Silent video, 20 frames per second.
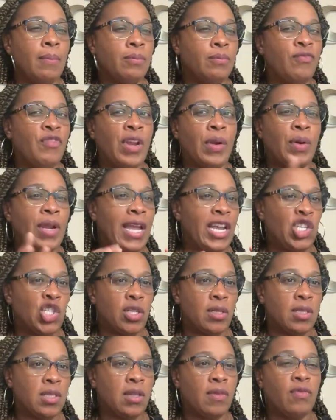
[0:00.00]

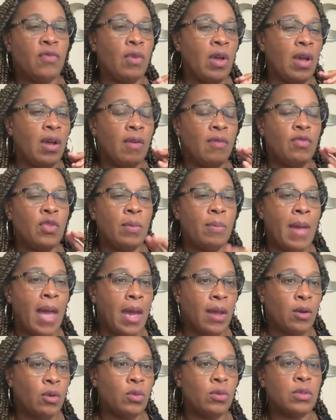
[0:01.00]
variations of the
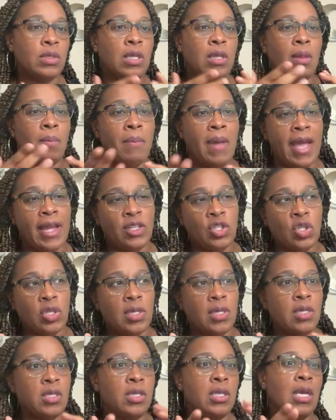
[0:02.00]
battles and the
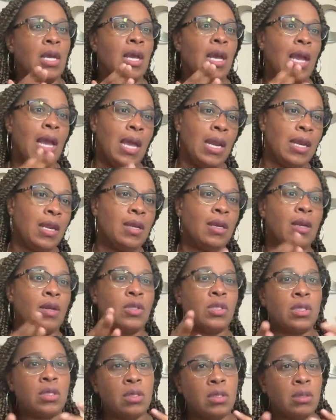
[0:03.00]
matches. And then
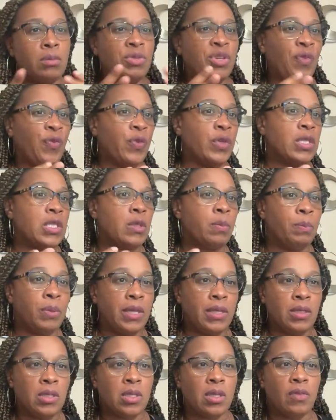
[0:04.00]
there's some different
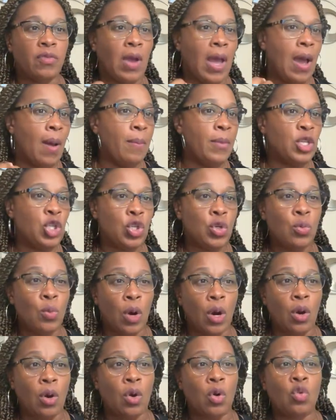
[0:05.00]
splits of how much you
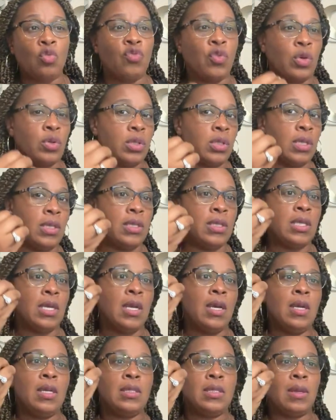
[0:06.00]
earn versus
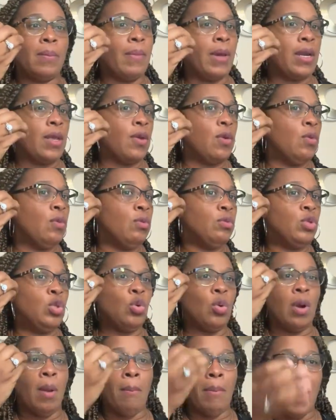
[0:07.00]
somebody who's
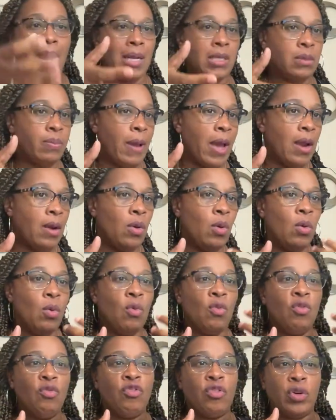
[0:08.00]
doing a box
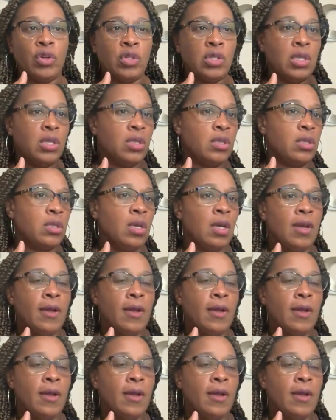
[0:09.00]
battle versus